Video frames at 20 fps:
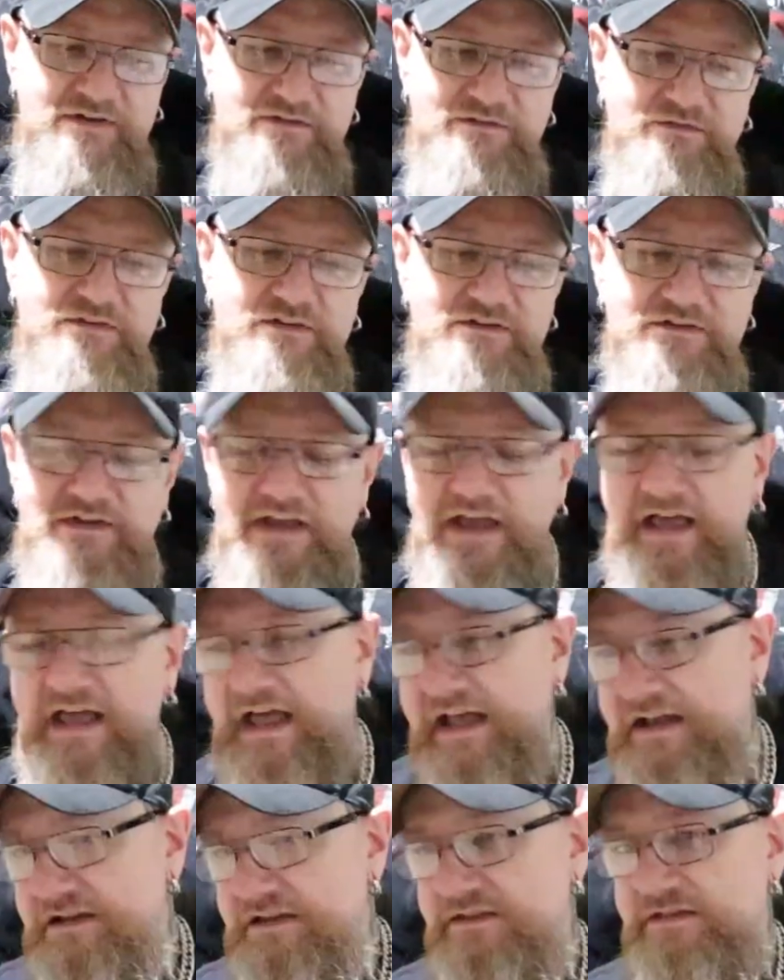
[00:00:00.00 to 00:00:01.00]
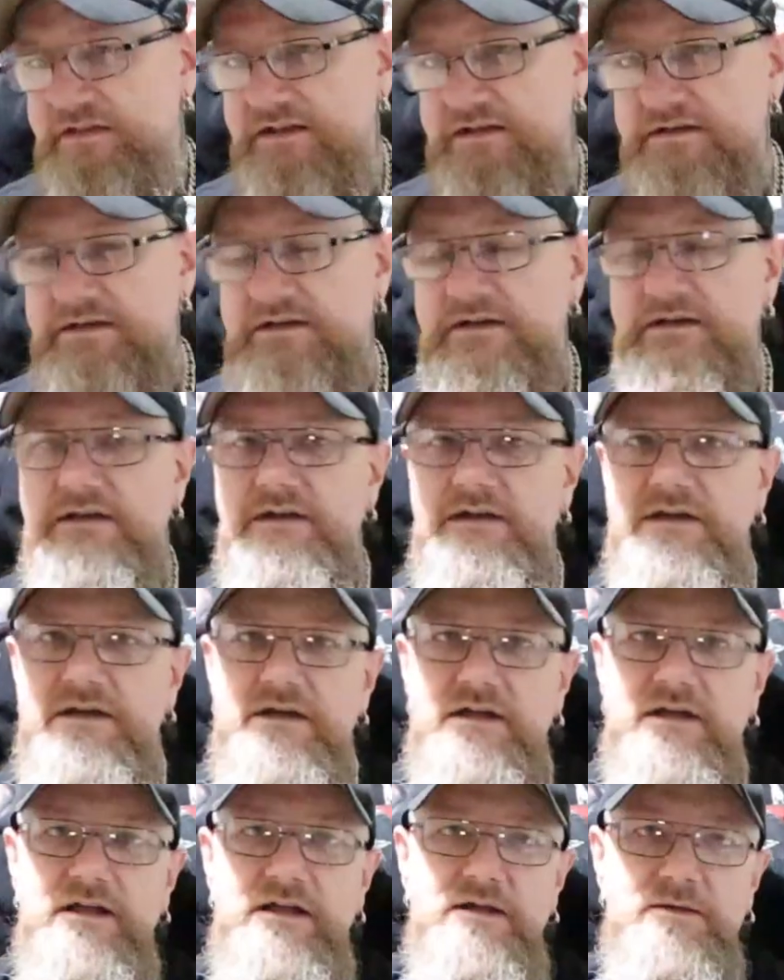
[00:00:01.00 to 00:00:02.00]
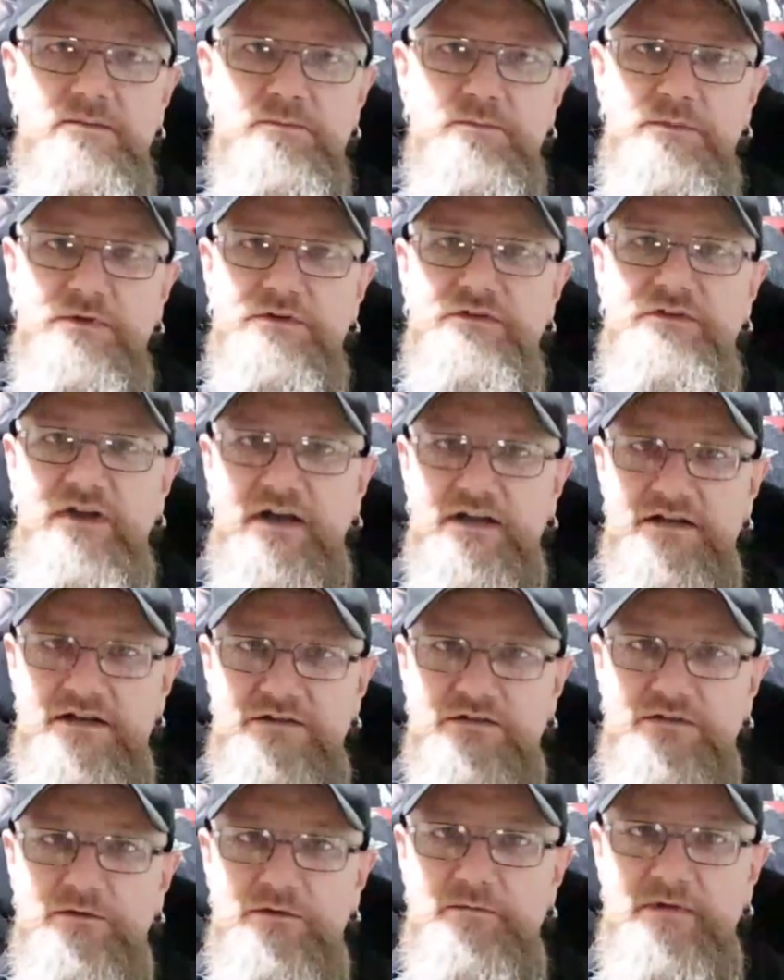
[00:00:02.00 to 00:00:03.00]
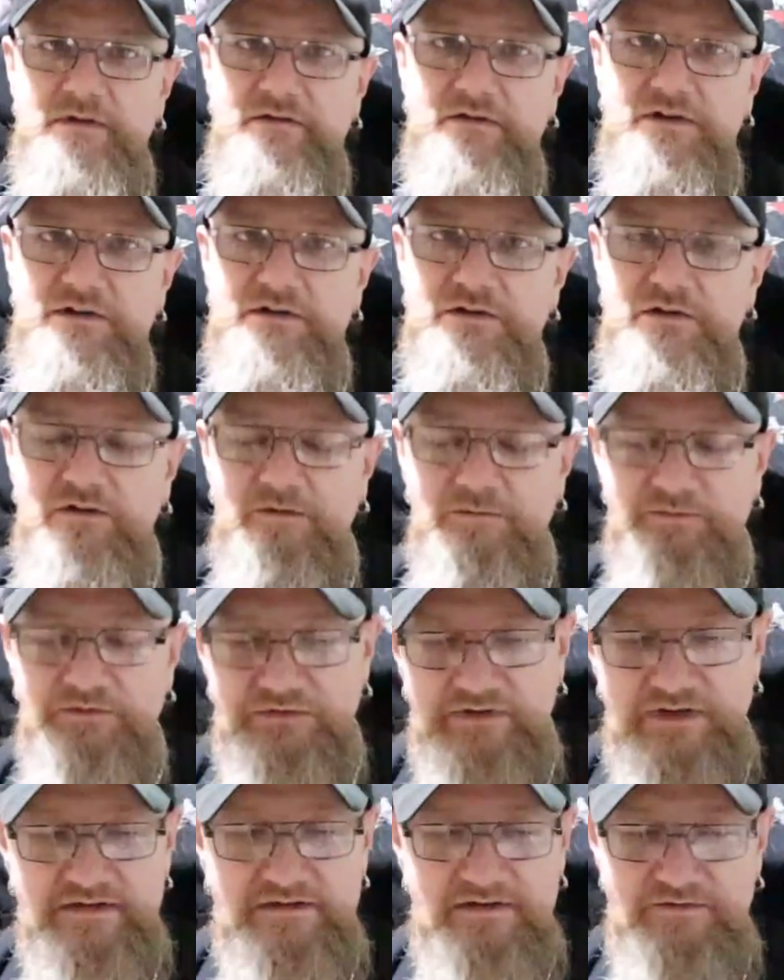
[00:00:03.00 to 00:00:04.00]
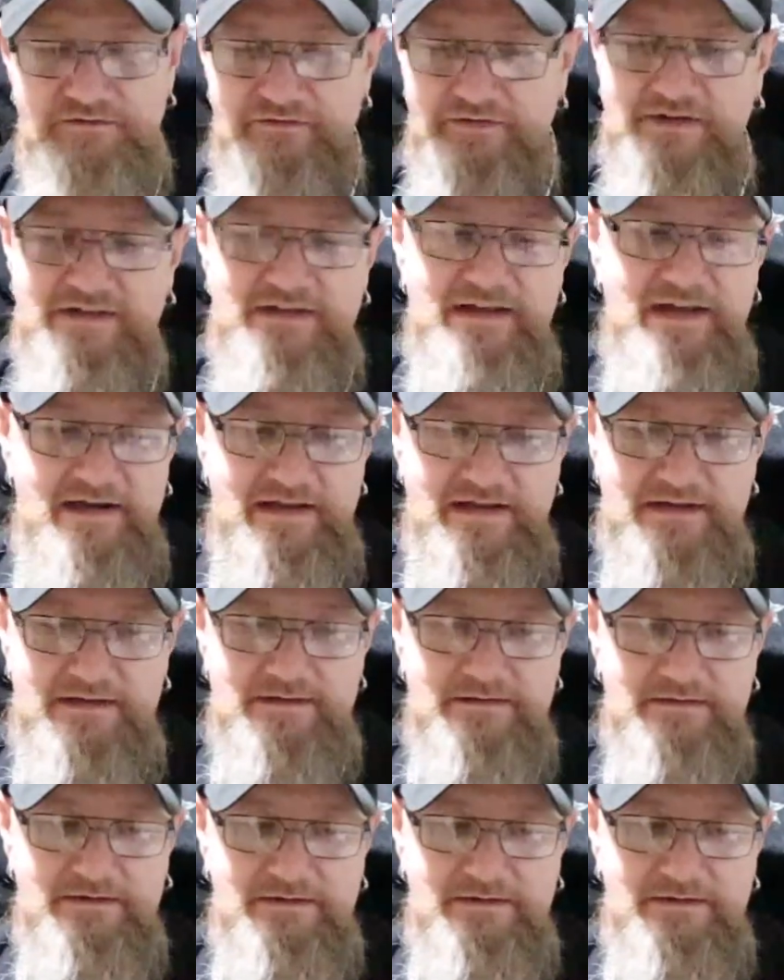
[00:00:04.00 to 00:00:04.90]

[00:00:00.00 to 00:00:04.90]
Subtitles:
If there's anything pertaining to American hops, then forget it.